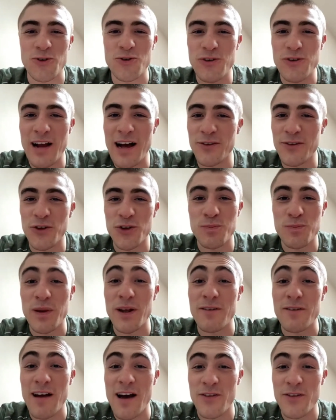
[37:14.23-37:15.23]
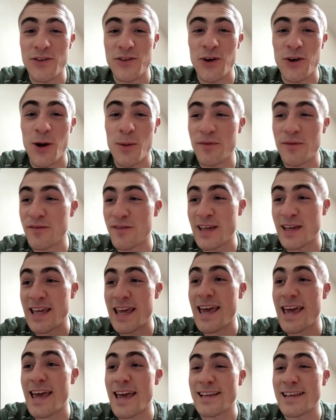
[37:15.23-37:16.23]
Trinaldo's been around the top for
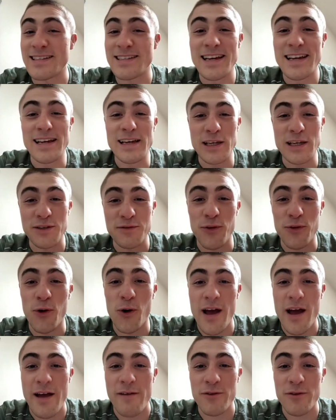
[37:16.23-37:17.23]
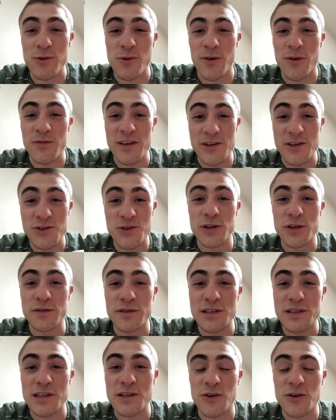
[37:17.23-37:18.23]
years. He's fought everyone. He's tough
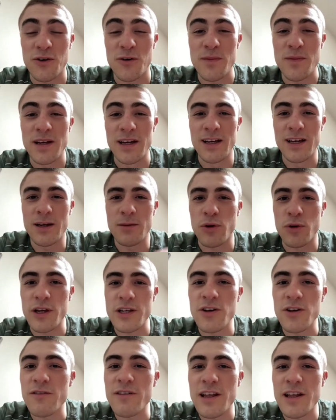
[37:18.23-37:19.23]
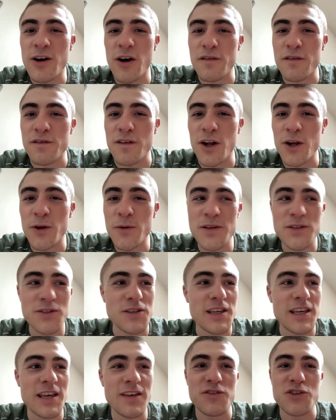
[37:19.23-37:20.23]
as they come, but he's not really got a following. So
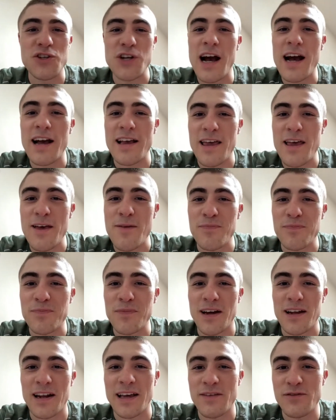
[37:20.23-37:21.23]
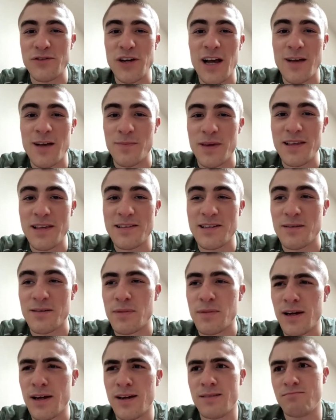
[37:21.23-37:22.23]
they give Jai in, and like if Jai beats
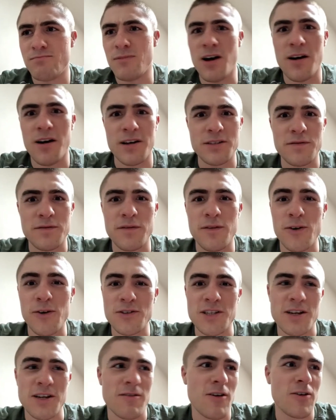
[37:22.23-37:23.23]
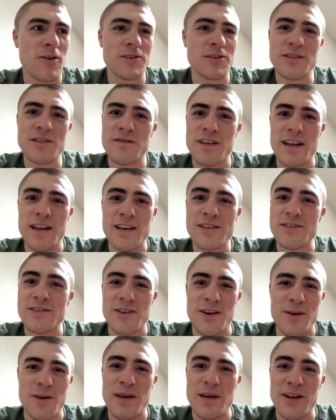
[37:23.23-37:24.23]
him, oh, he's a 40-year-old, he's finished. Do
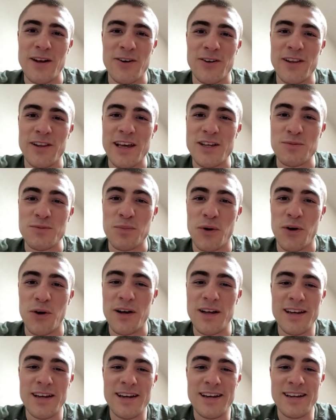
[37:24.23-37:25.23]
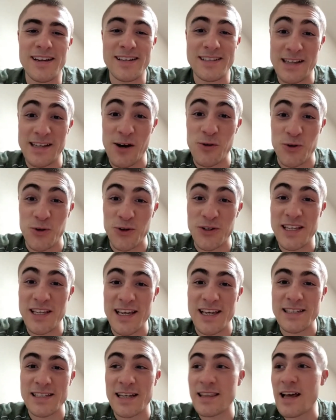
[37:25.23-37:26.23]
you know what I mean? All this, but see how good he
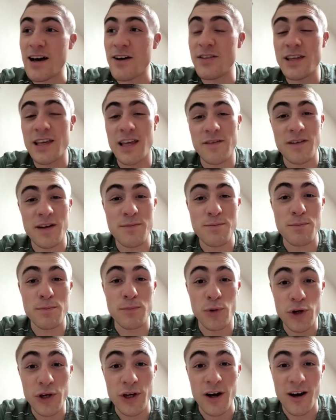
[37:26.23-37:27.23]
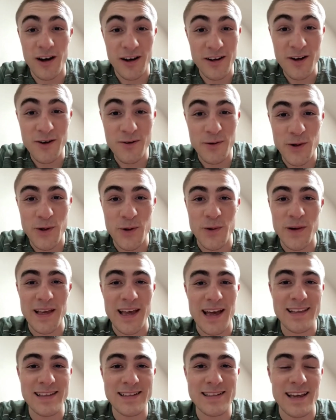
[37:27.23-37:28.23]
is. And now they're giving him Moicano, who
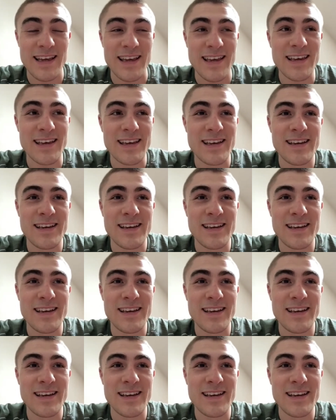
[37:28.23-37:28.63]
again's like